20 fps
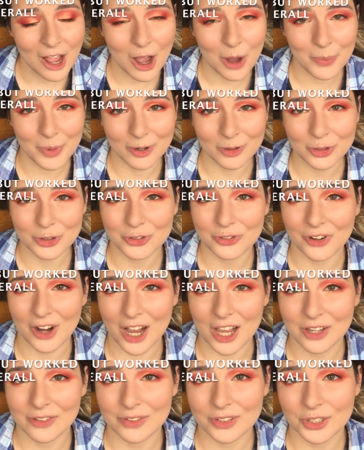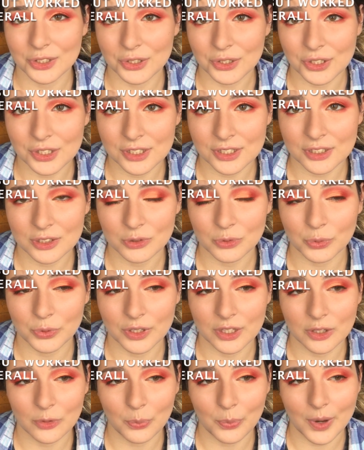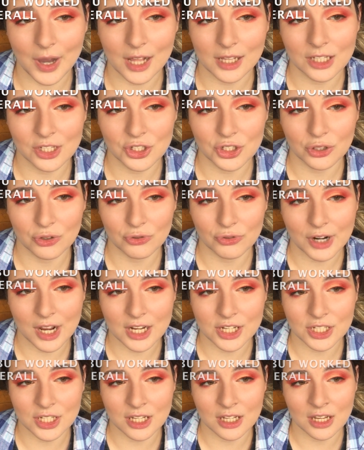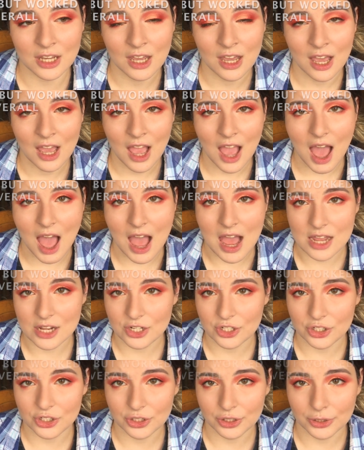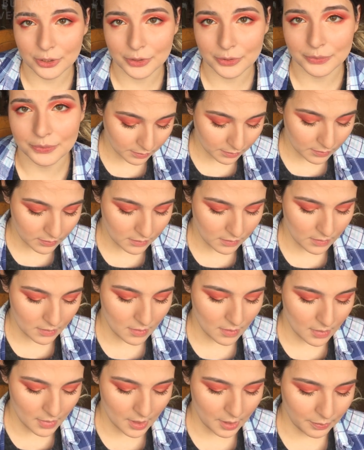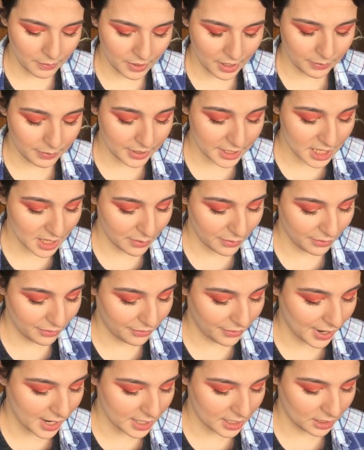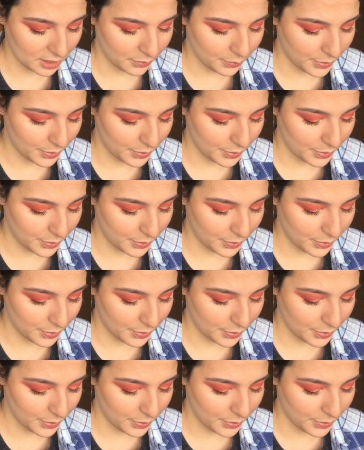about five looks with the palette already, and um, maybe some final